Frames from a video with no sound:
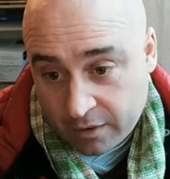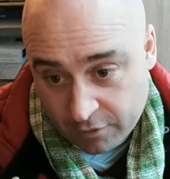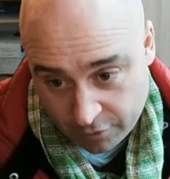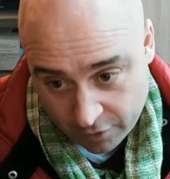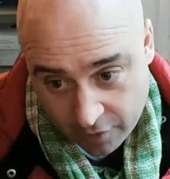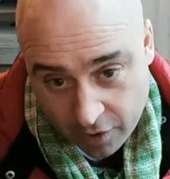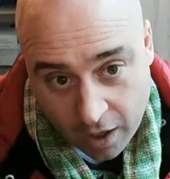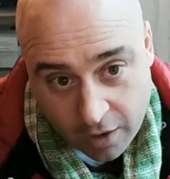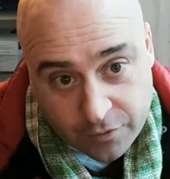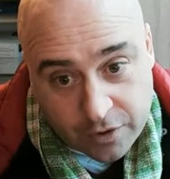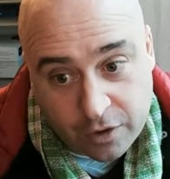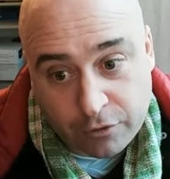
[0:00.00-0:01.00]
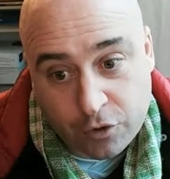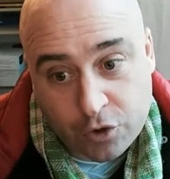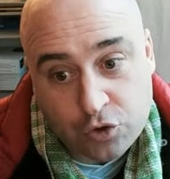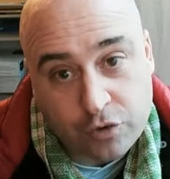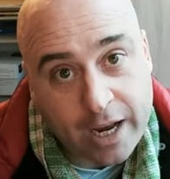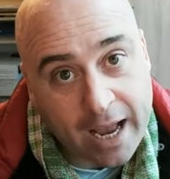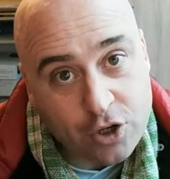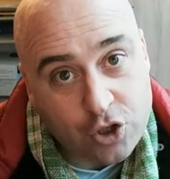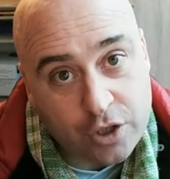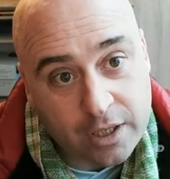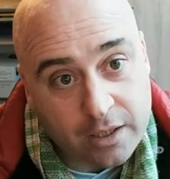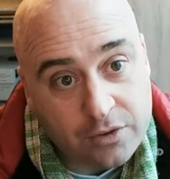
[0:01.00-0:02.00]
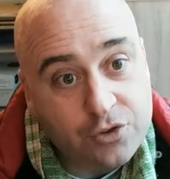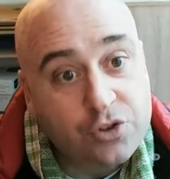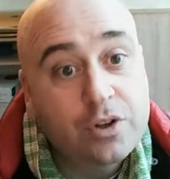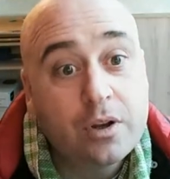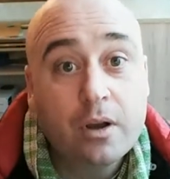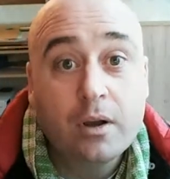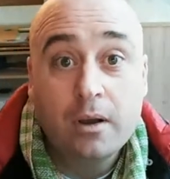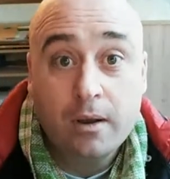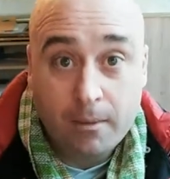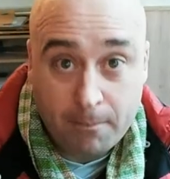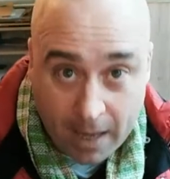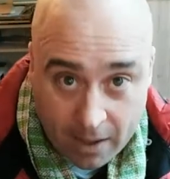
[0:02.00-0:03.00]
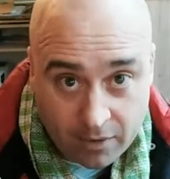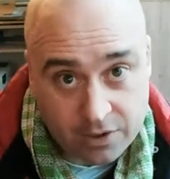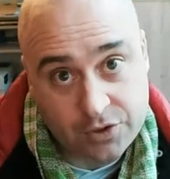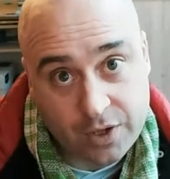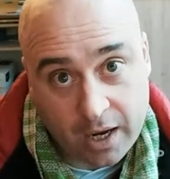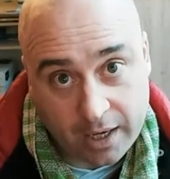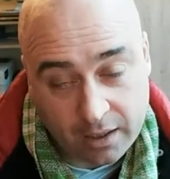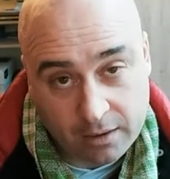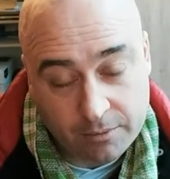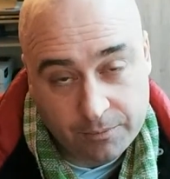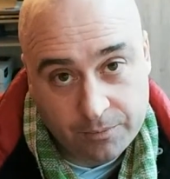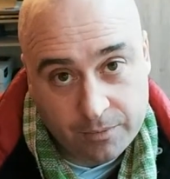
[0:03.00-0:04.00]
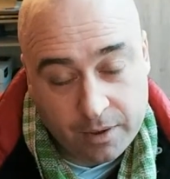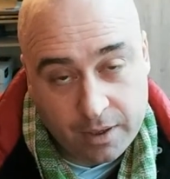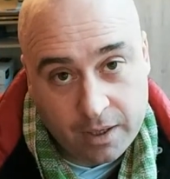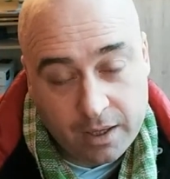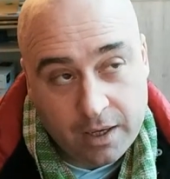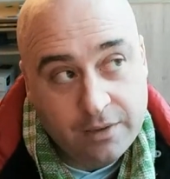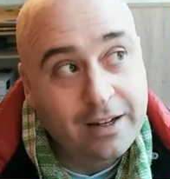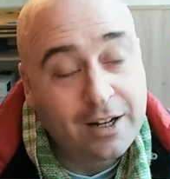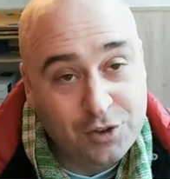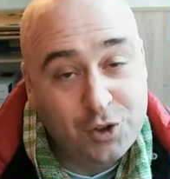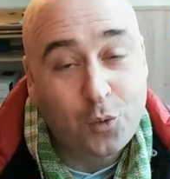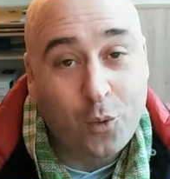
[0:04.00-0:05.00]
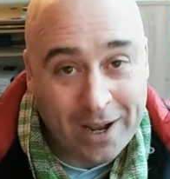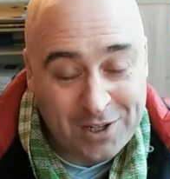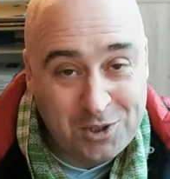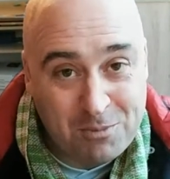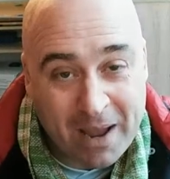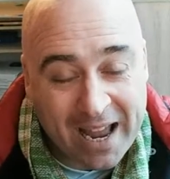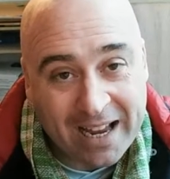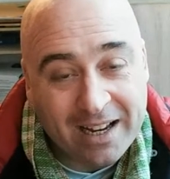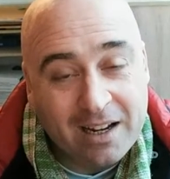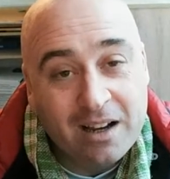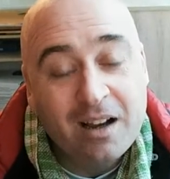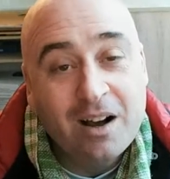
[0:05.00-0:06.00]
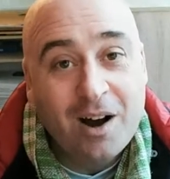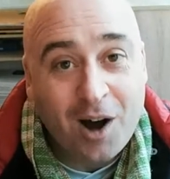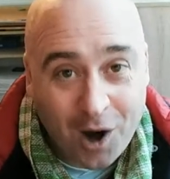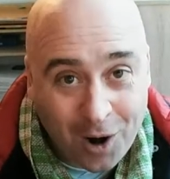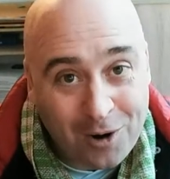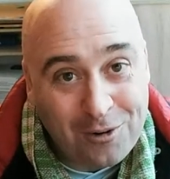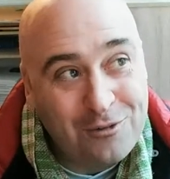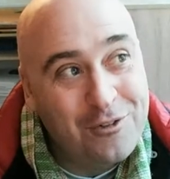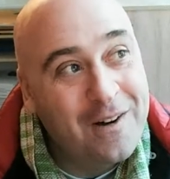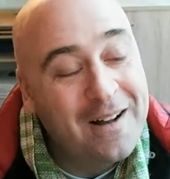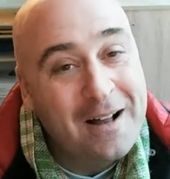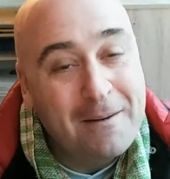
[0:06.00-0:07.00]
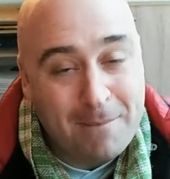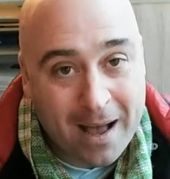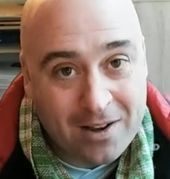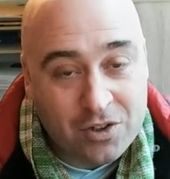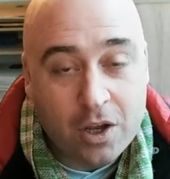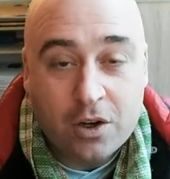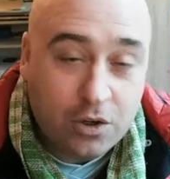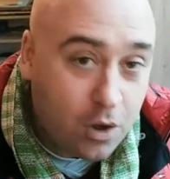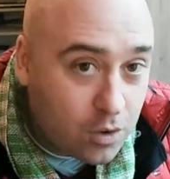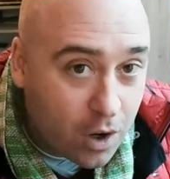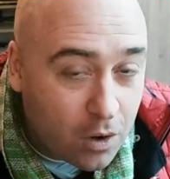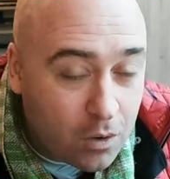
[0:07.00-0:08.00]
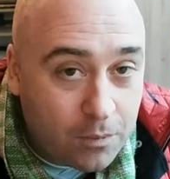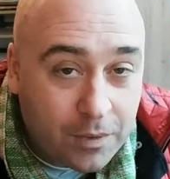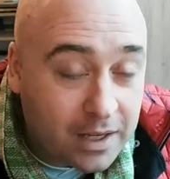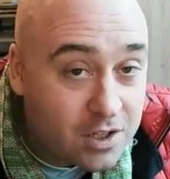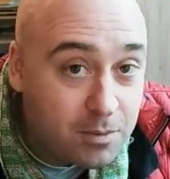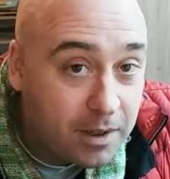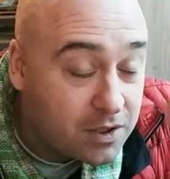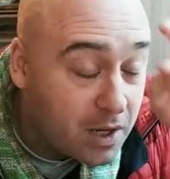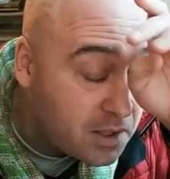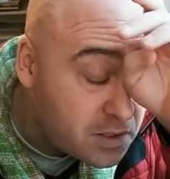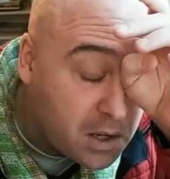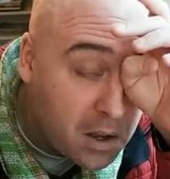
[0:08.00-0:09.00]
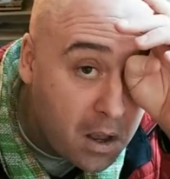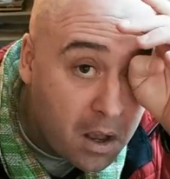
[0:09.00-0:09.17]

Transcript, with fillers: Very often, their first reaction is Palestine, that it's the West Bank of Palestine. No, no, that doesn't make sense.